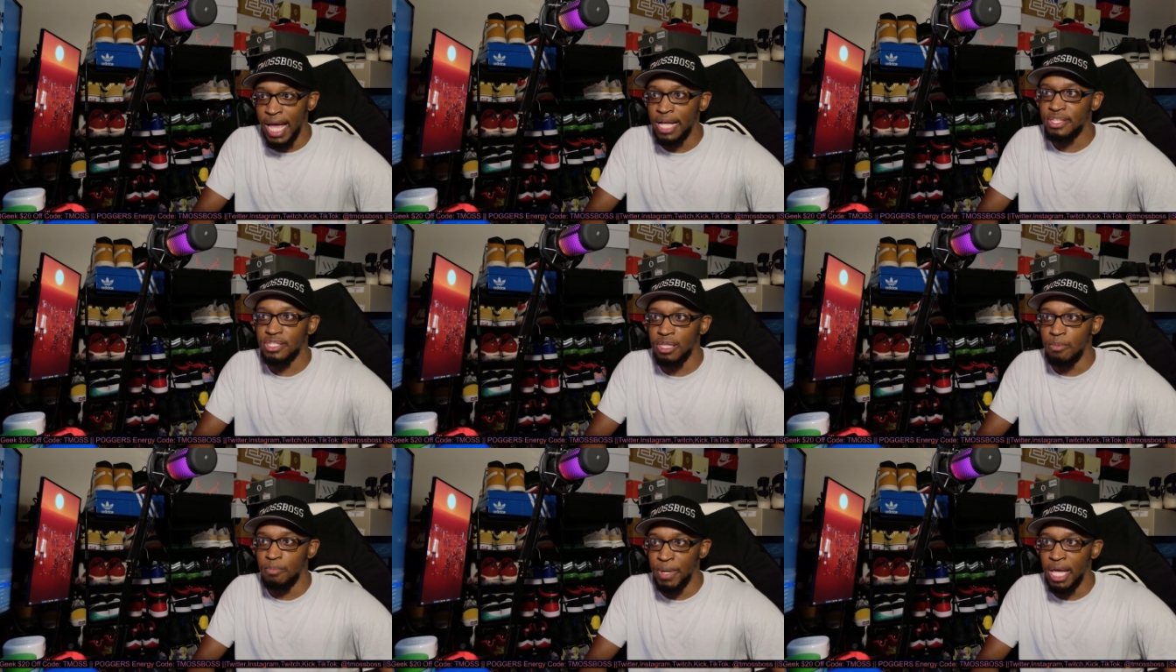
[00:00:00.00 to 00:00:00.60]
that's
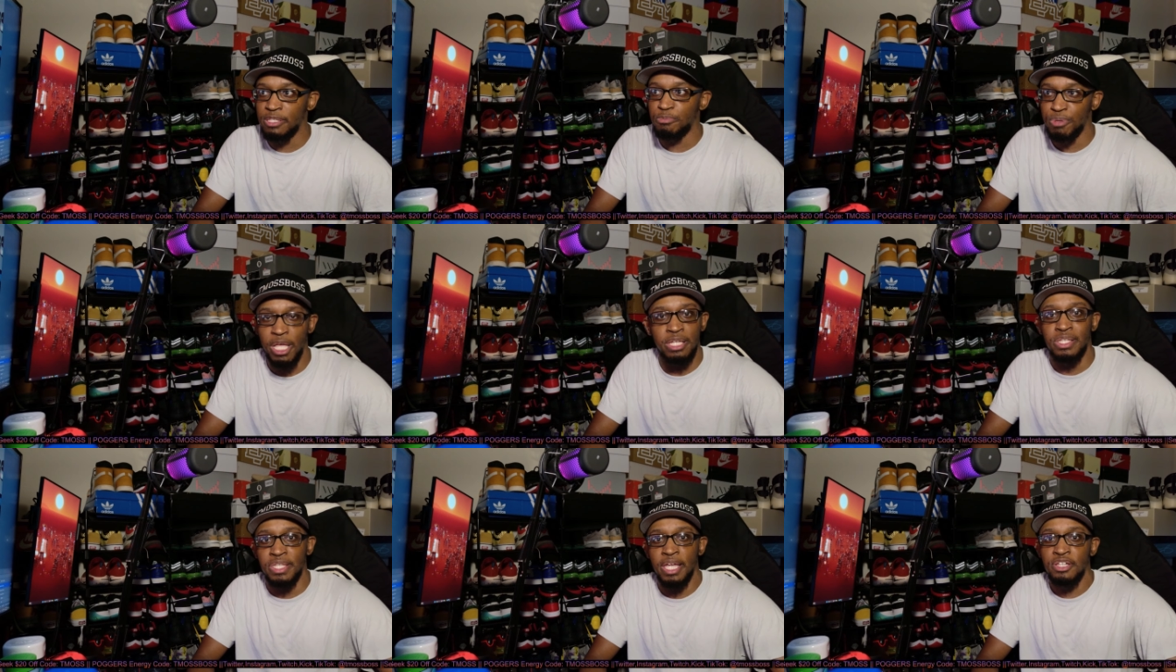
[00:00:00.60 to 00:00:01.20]
the best
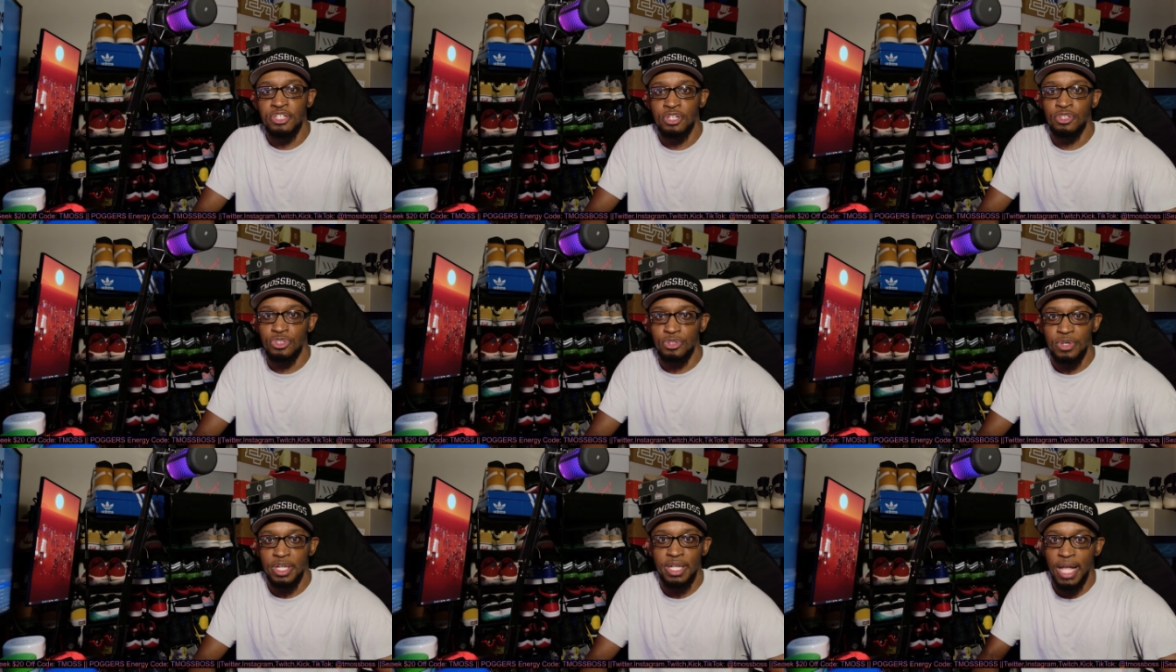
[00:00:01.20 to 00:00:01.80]
PlayStation
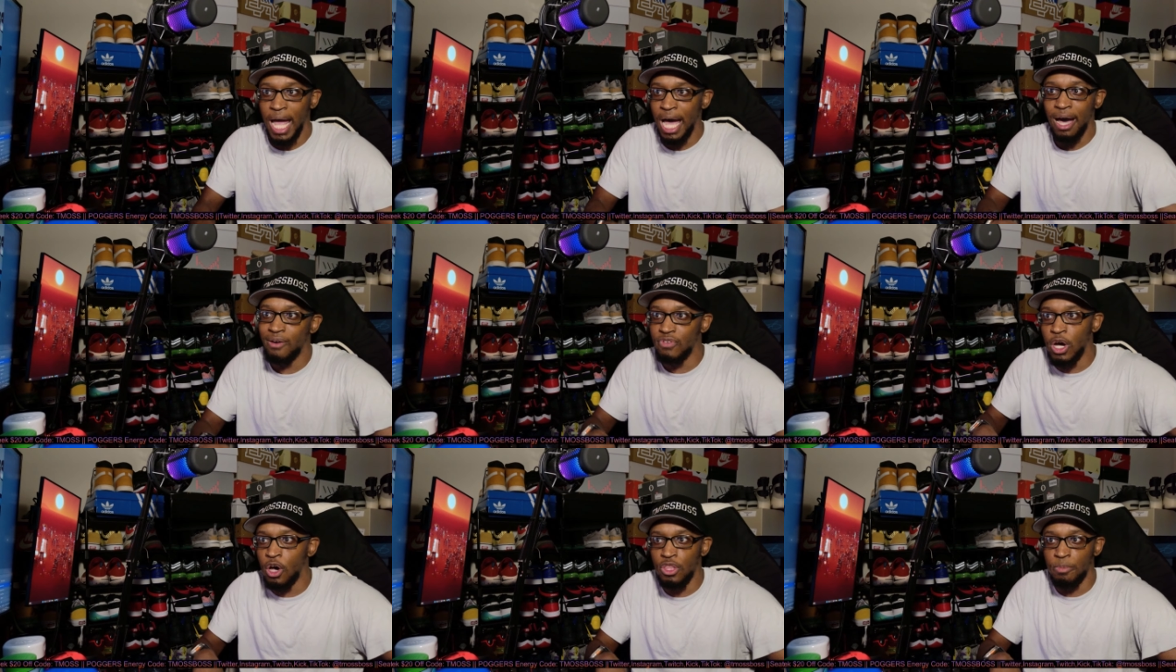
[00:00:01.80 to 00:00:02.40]
3 out
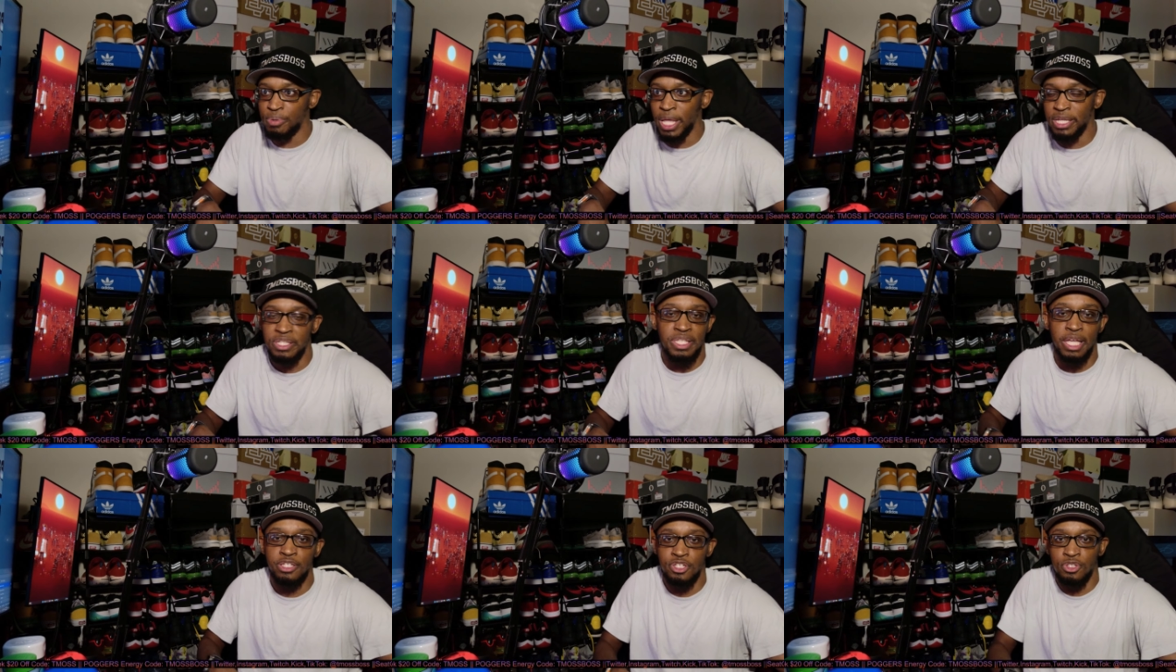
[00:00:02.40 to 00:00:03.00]
of all the
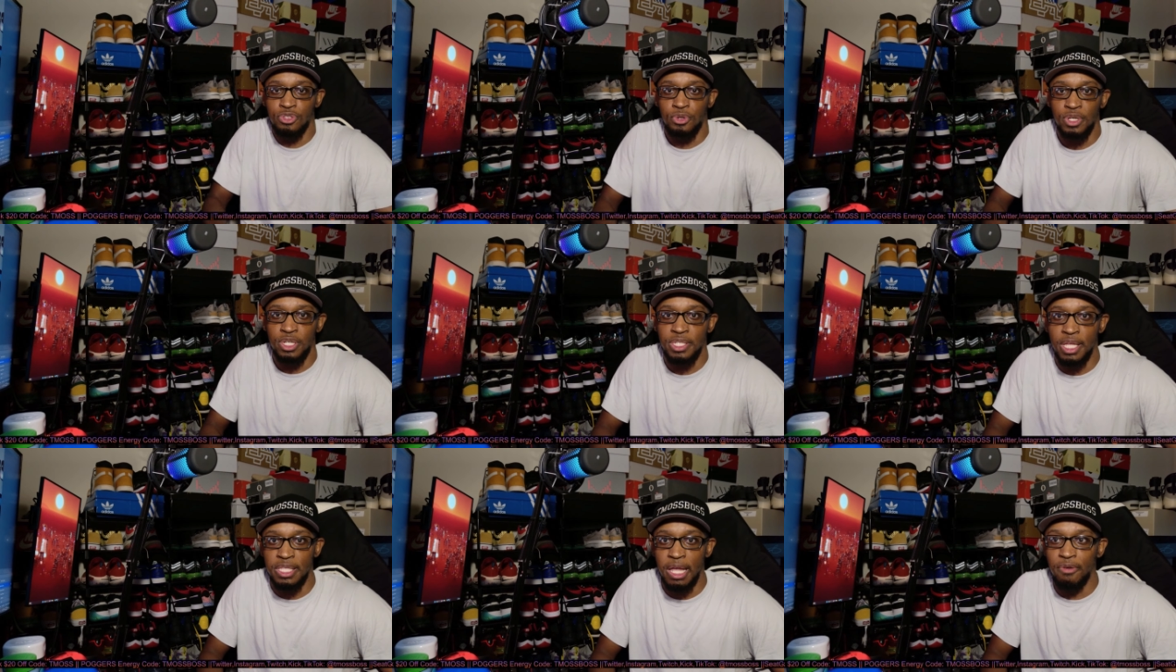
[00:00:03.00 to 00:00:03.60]
PlayStation
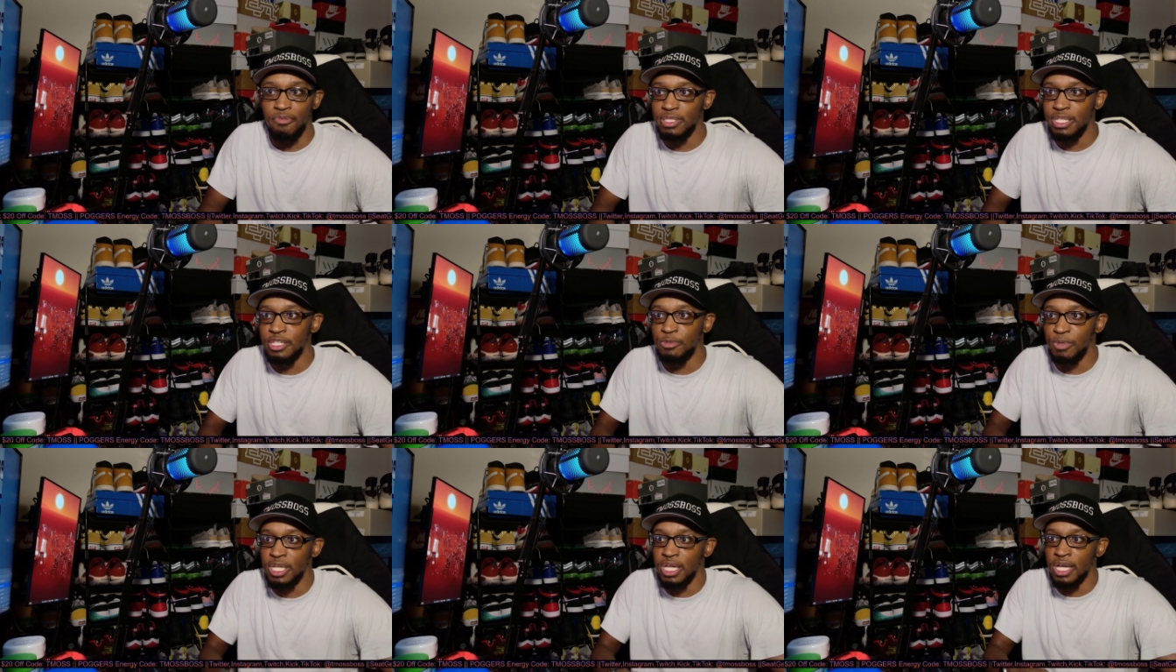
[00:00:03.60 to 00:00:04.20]
3s that they
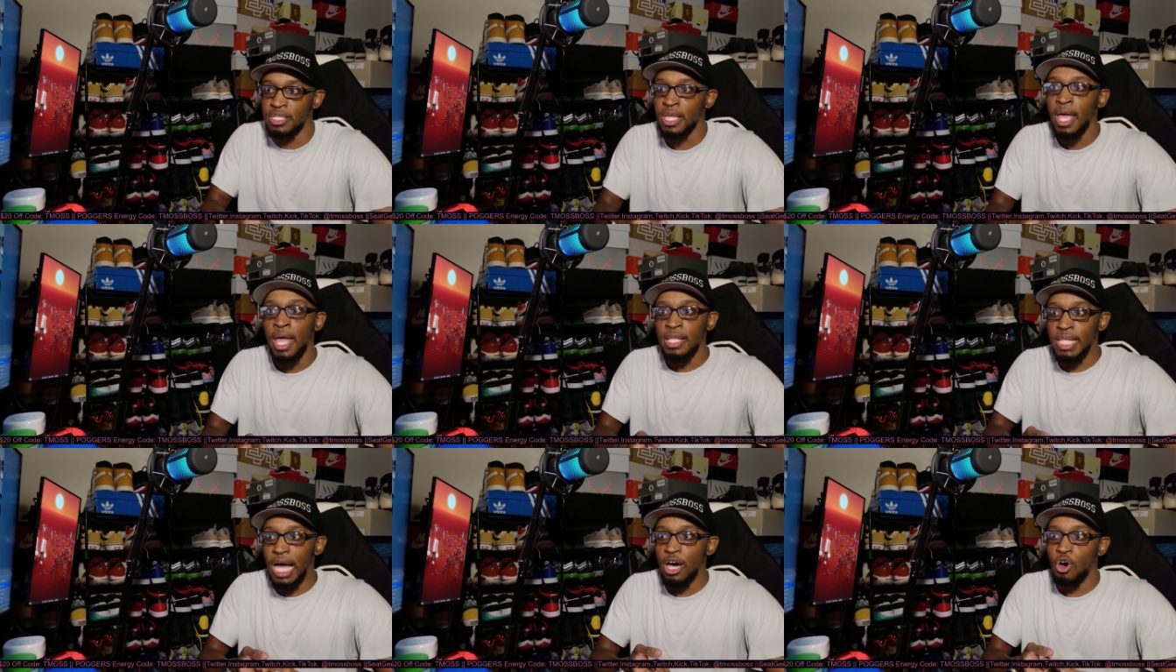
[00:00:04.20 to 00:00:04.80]
released, because
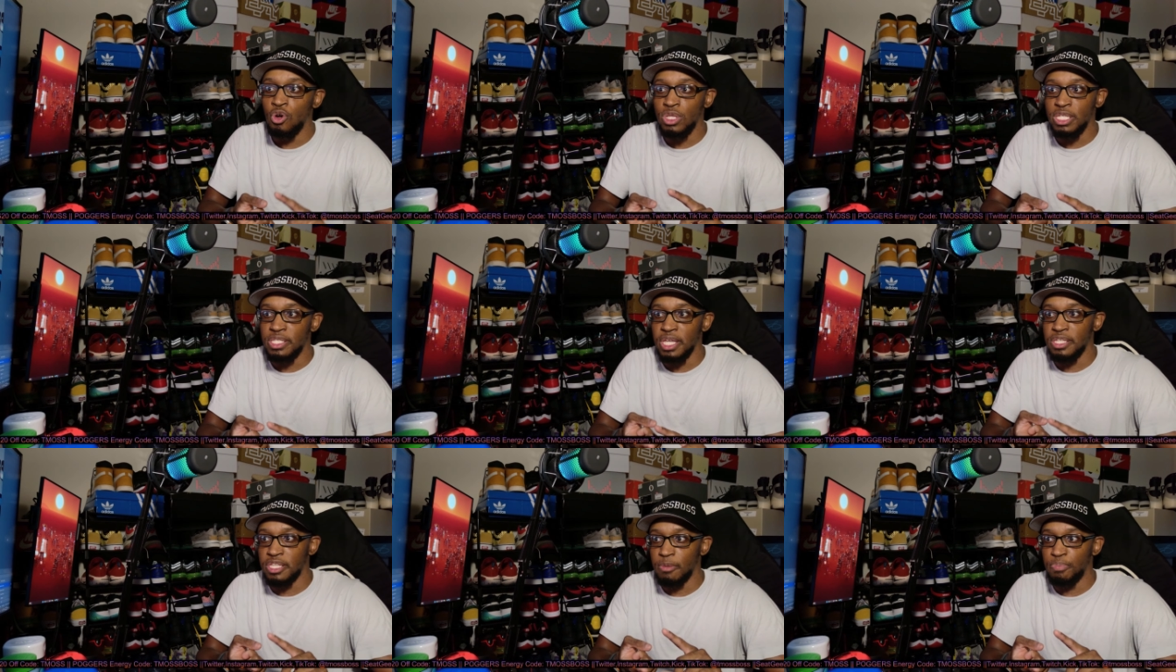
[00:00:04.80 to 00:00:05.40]
not only
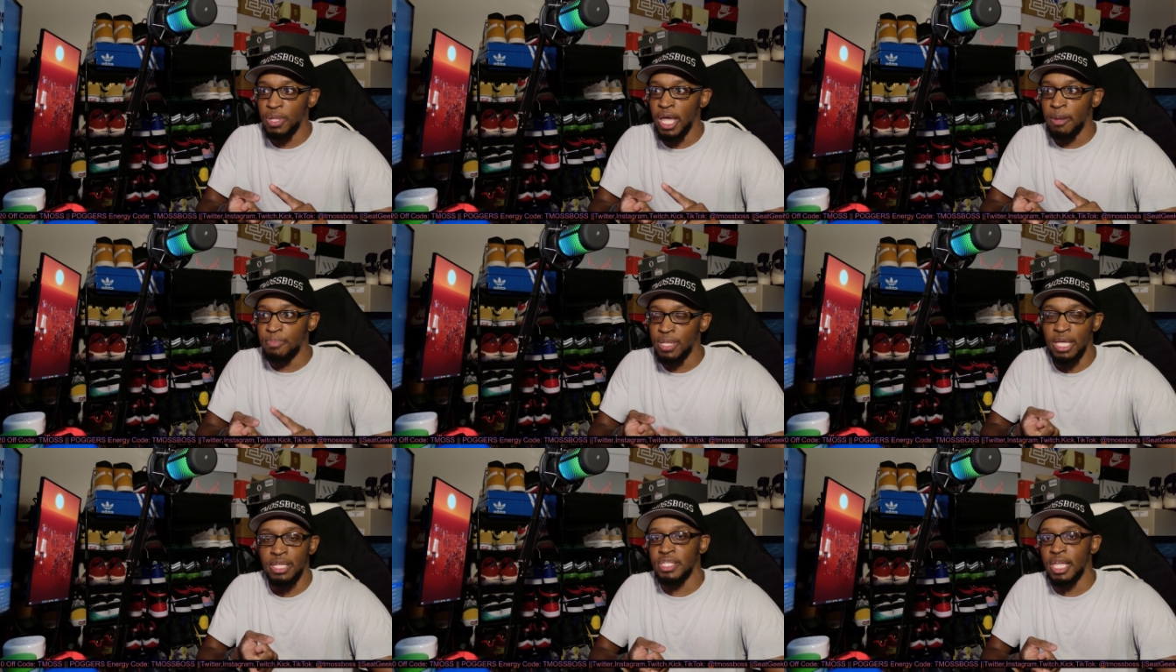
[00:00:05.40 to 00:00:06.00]
does it play
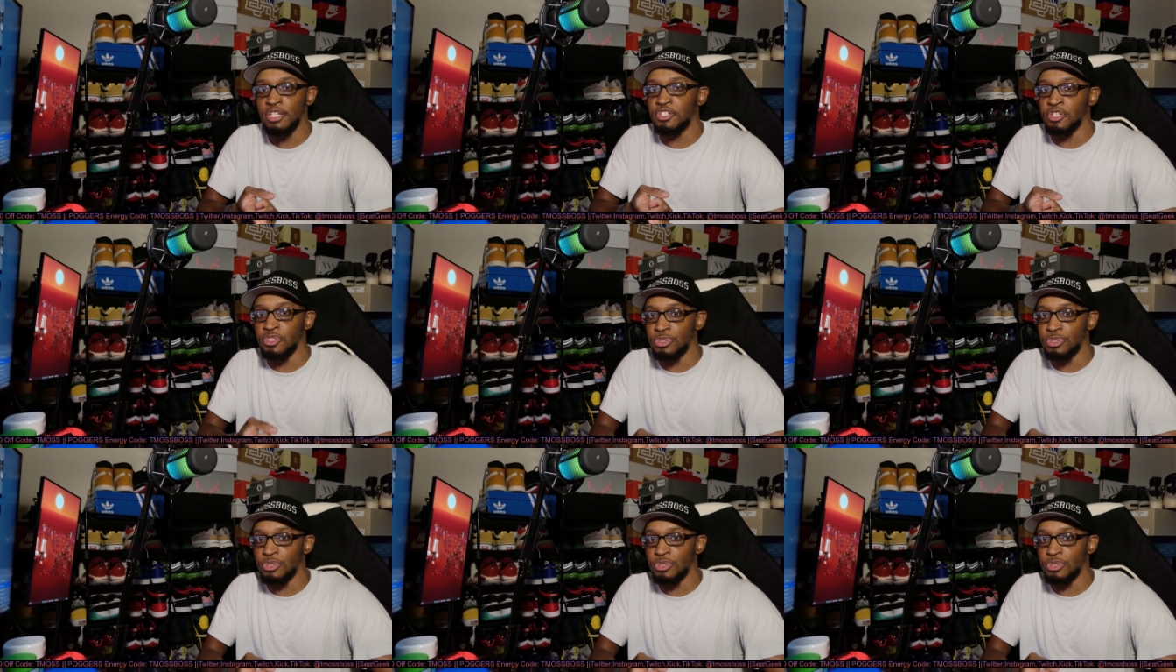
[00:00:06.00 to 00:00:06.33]
PlayStation